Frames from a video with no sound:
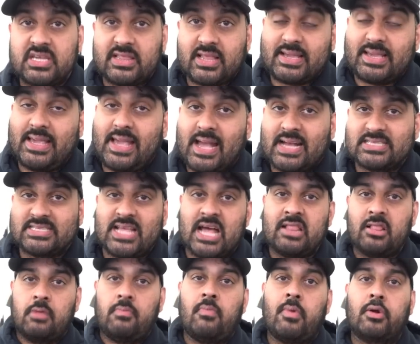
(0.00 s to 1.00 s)
Like he has that
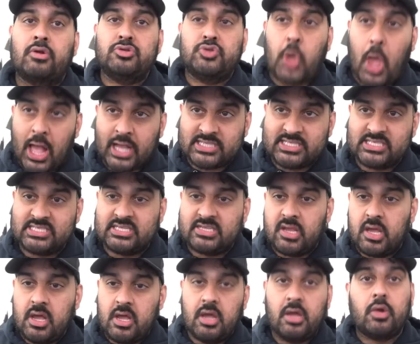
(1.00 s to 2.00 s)
Lamar Jackson
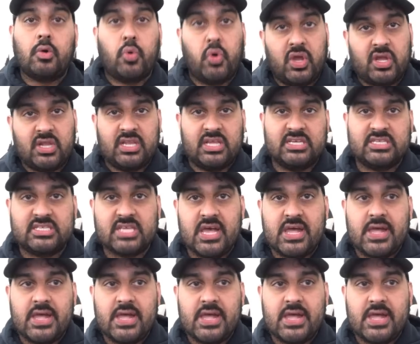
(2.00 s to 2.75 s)
quickness.